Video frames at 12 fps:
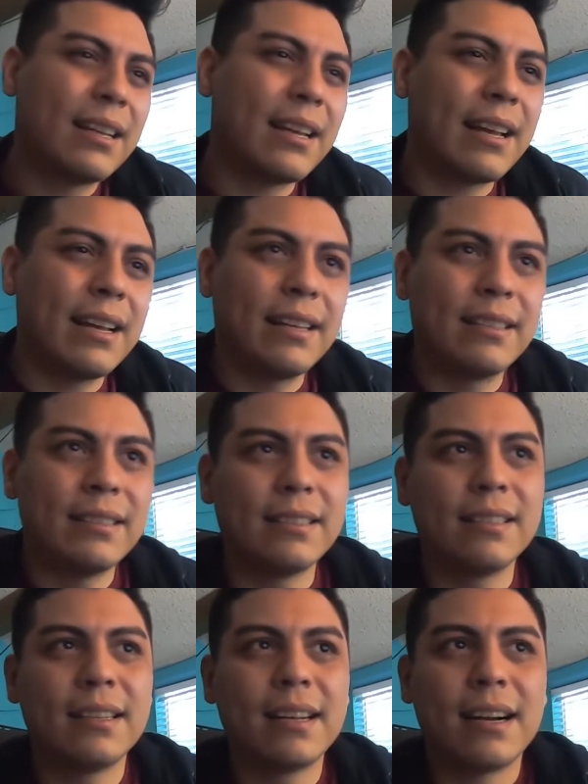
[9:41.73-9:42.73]

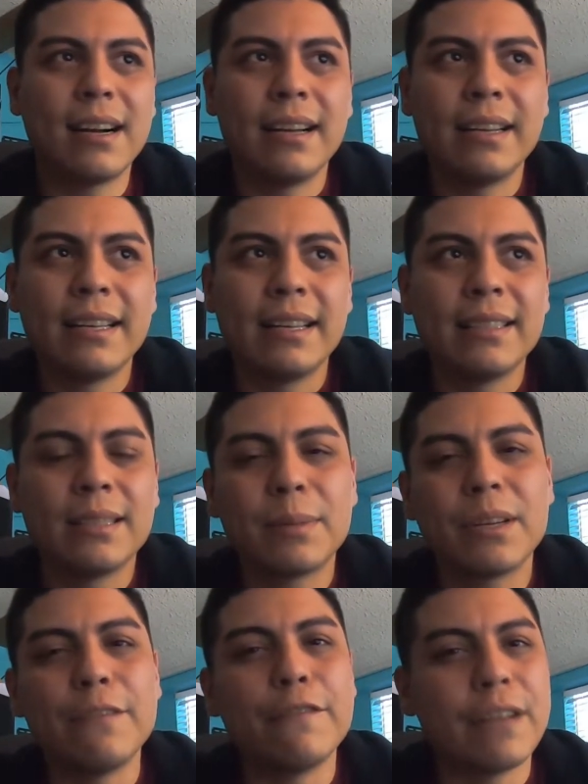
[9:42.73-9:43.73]
And I ended up
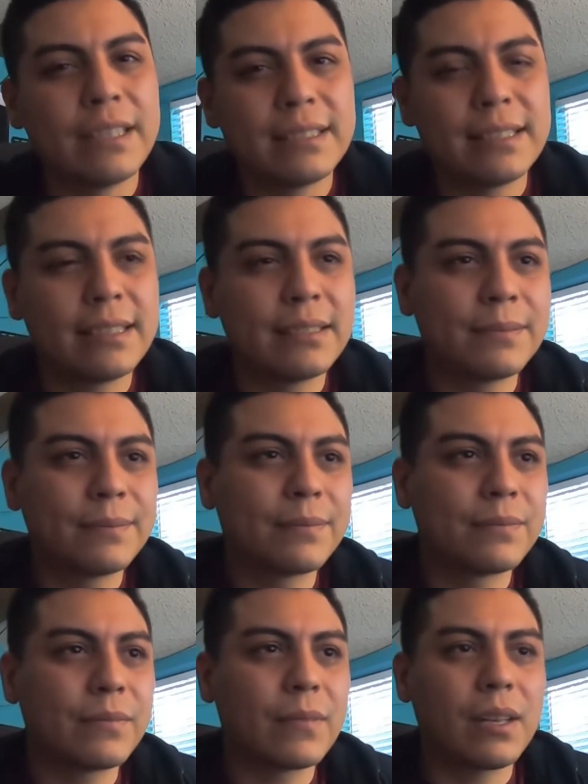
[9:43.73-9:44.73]
confessing
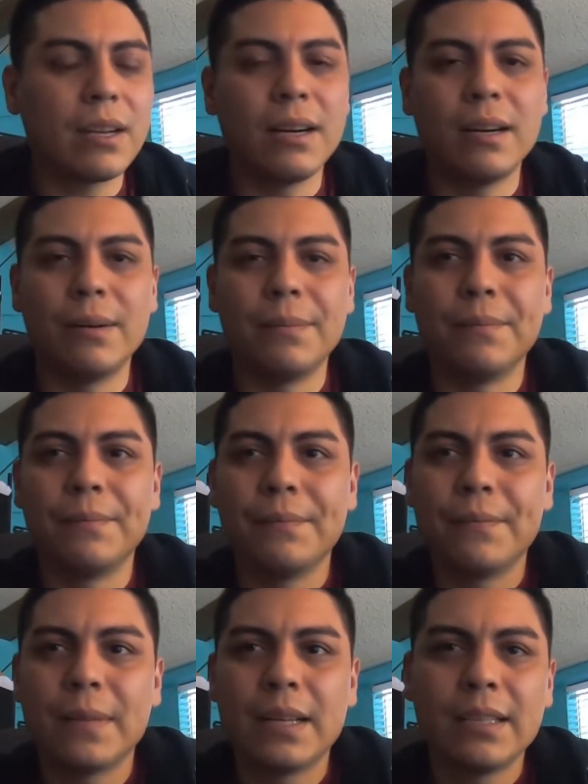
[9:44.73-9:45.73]

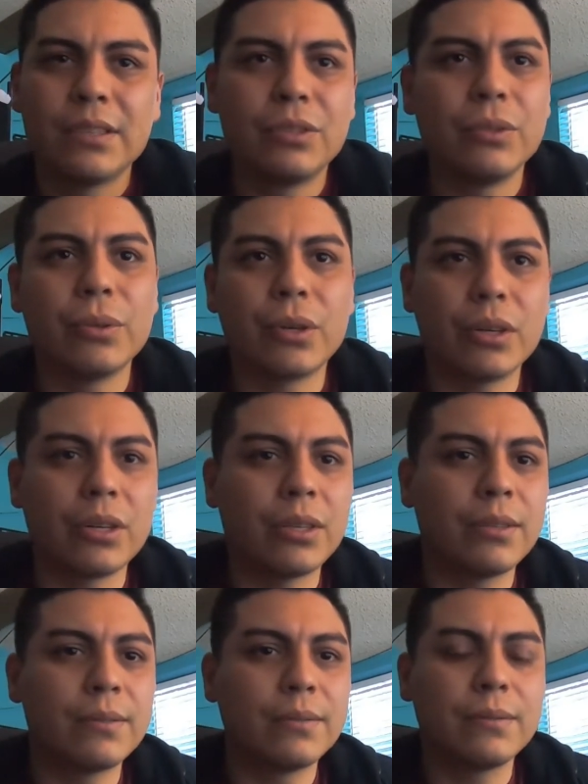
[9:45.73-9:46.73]
to
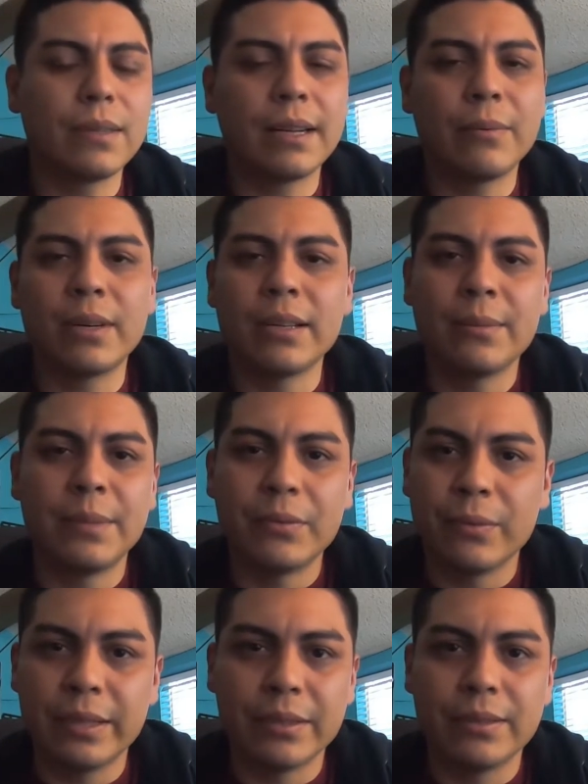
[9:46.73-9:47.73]
her. I wanted to be
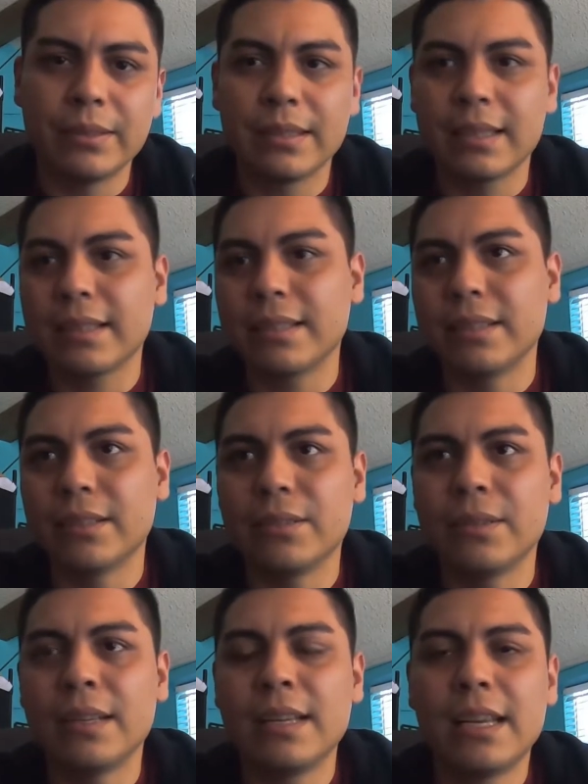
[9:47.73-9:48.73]
real, like, you
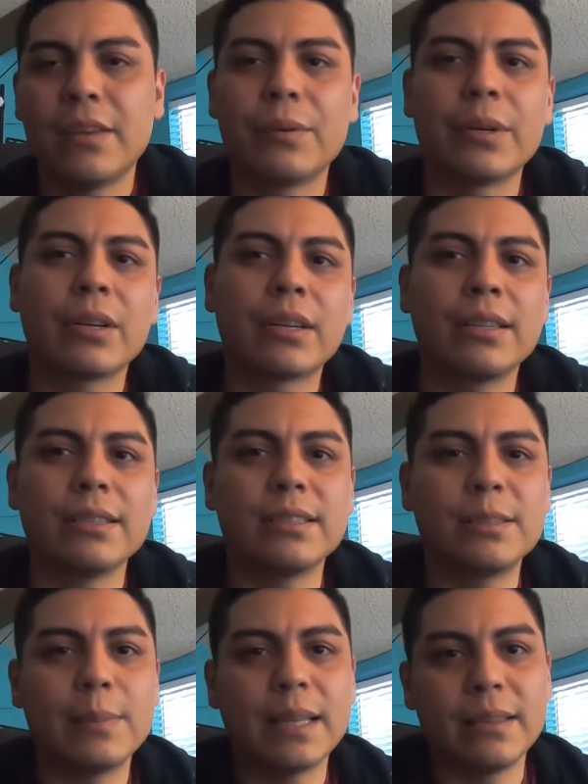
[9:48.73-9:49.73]
know, if we are gonna
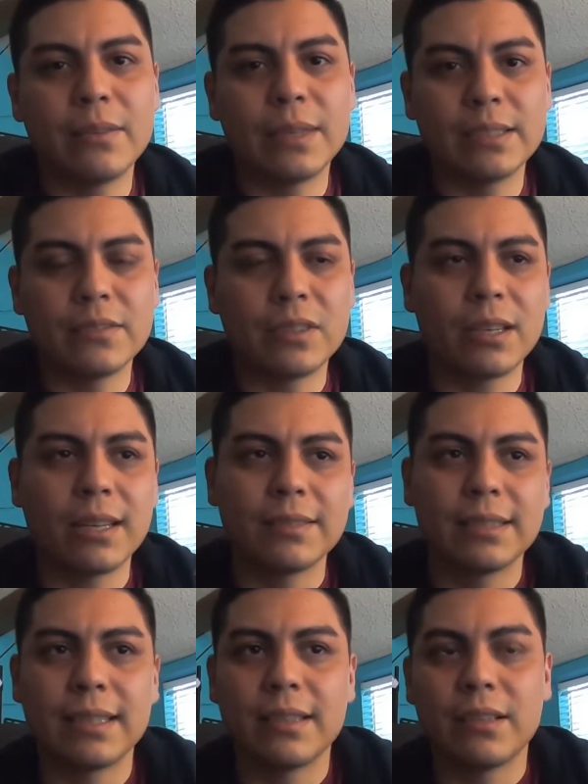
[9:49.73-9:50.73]
spend the rest of our lives
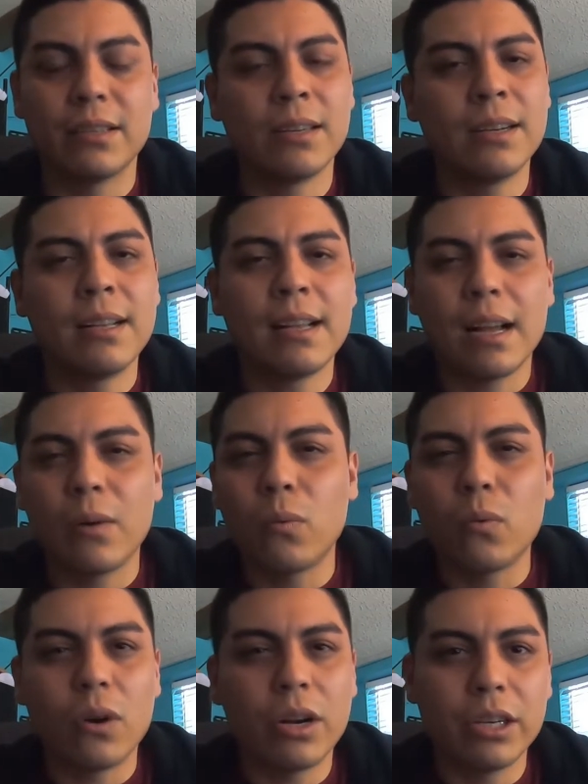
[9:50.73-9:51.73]
together, I
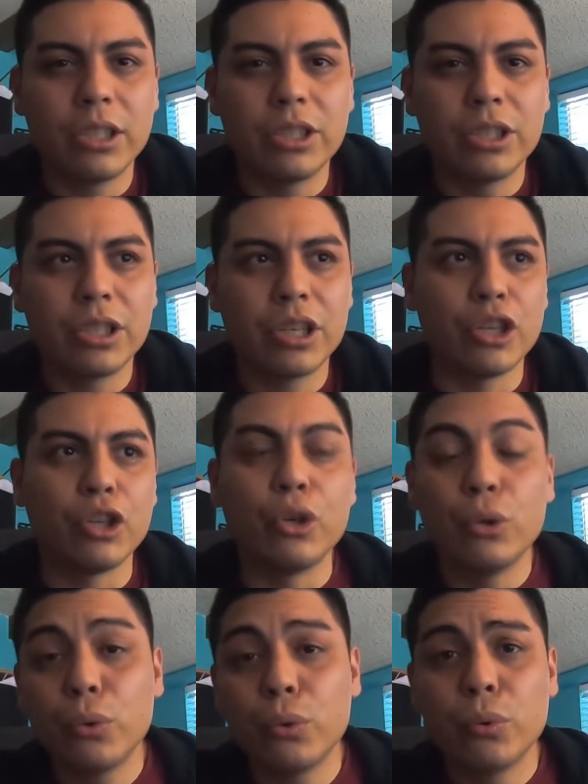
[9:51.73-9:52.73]
want
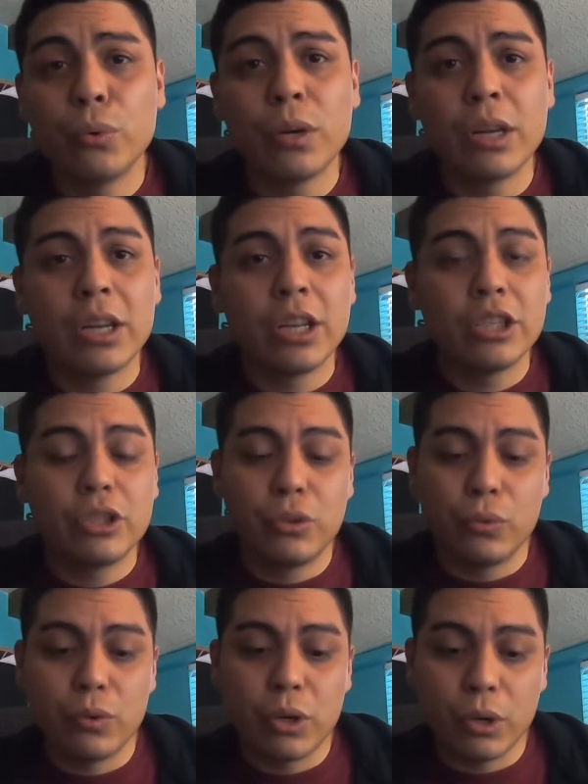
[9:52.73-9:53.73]
you
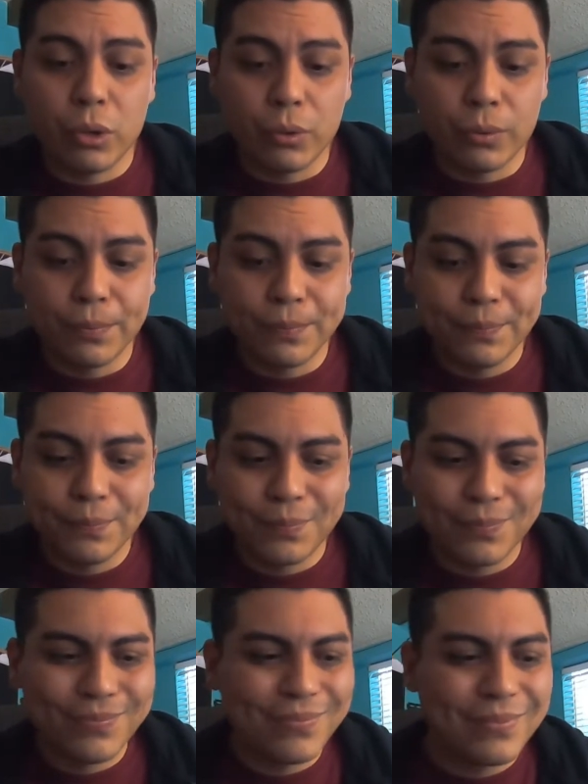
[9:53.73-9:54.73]
to know
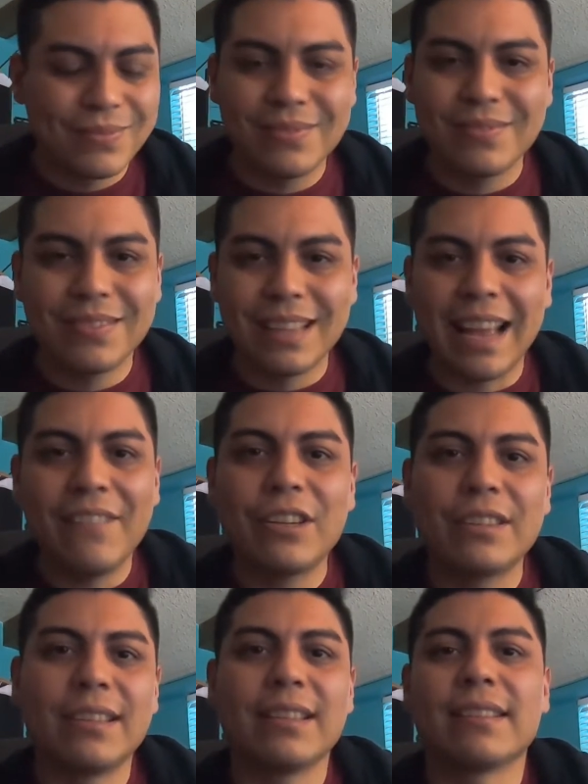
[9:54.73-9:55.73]

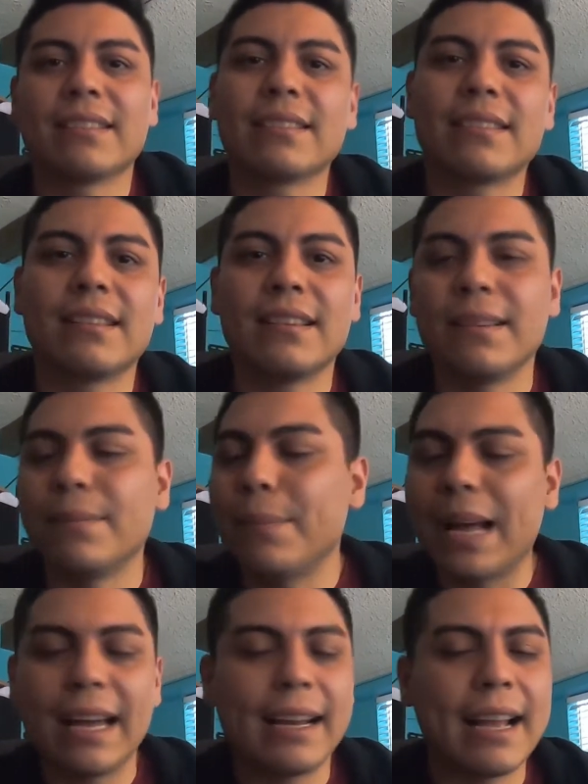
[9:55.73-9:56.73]
everything the
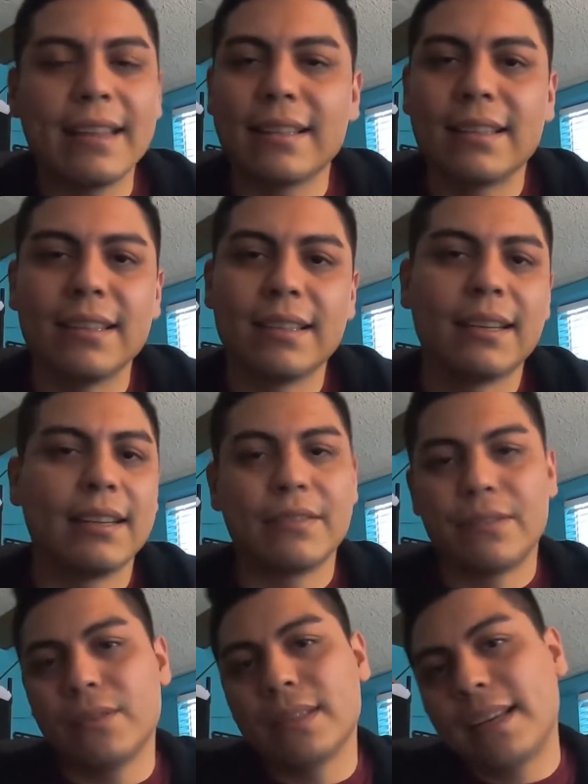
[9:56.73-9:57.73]
bad and the good. And
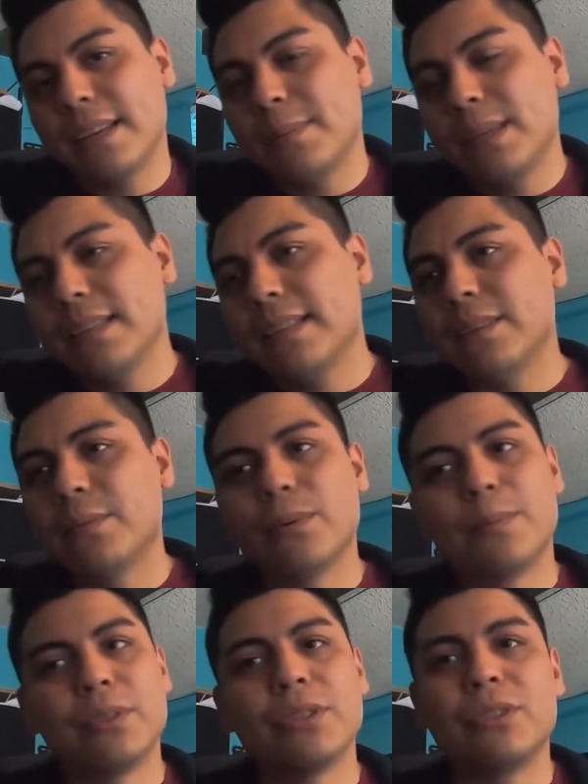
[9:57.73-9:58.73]
if you like me, then
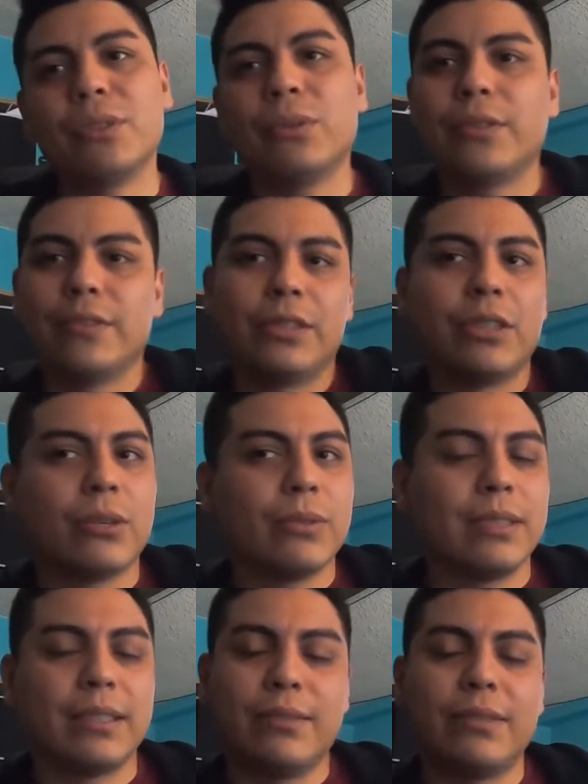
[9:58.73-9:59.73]
we'll pursue. If you don't,
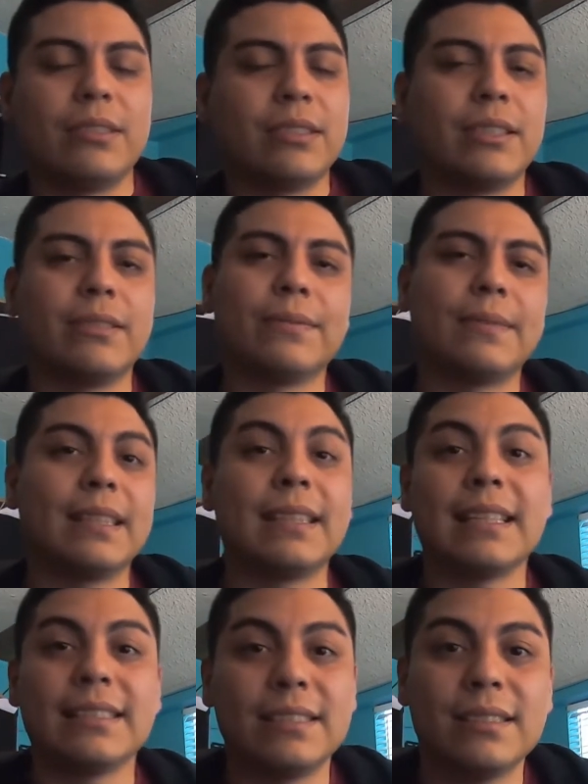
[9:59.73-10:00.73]
then, you know, then
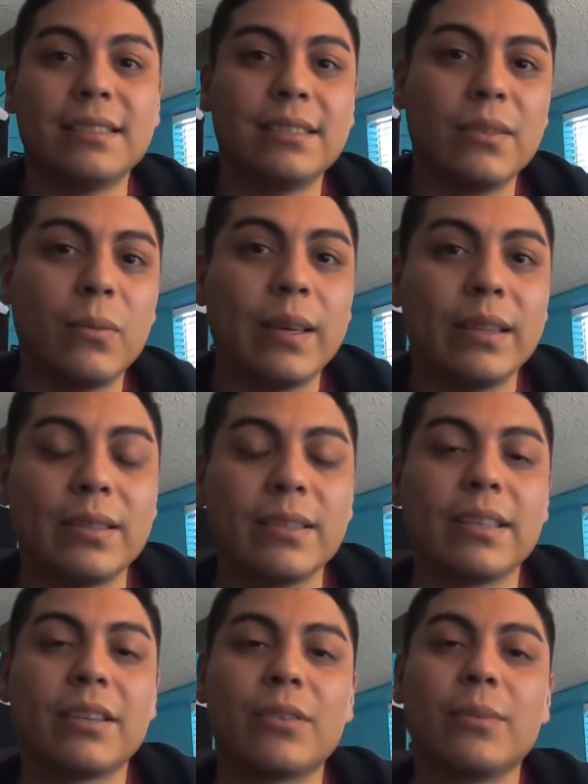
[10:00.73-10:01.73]
that's just the way the
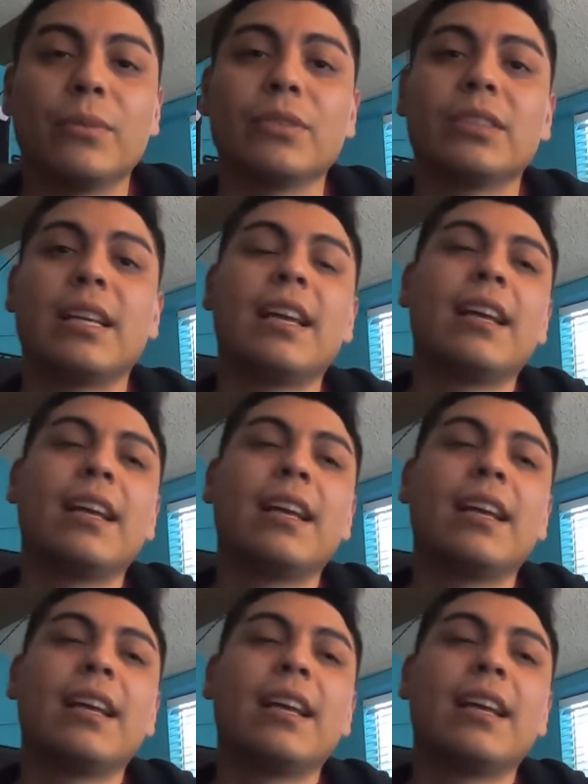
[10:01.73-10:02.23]
cookie crumbles.